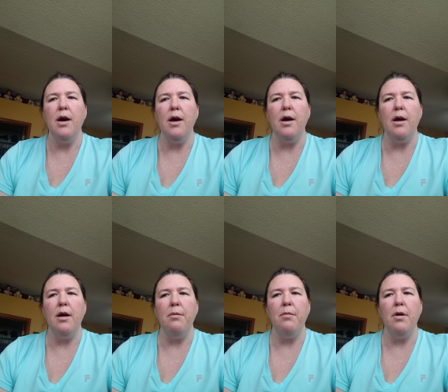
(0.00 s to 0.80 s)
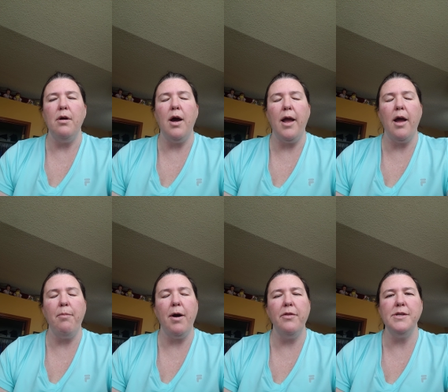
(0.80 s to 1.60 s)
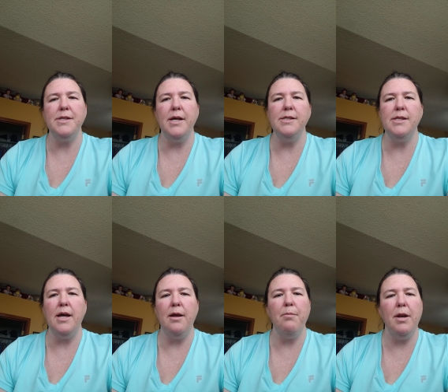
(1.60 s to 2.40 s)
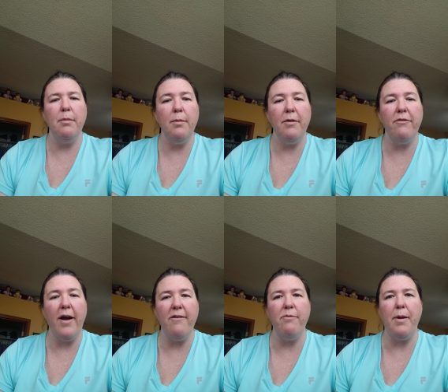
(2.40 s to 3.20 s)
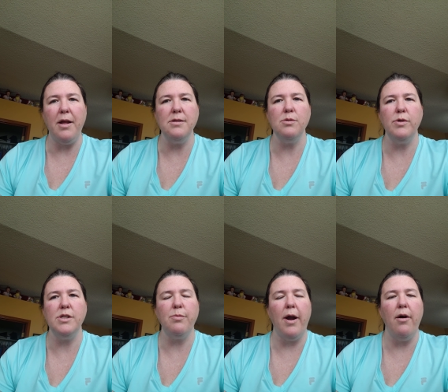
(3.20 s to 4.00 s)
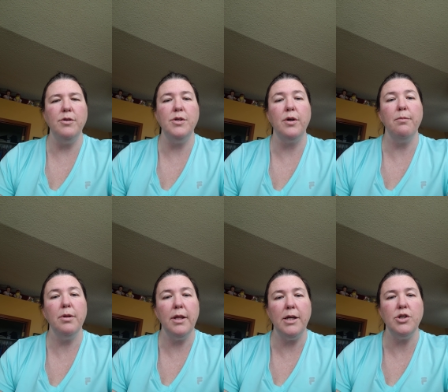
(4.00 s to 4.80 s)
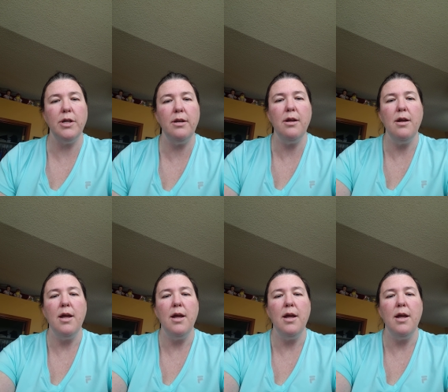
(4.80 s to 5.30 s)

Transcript: um, I hypothesized that a minimum of five beans would sprout to completion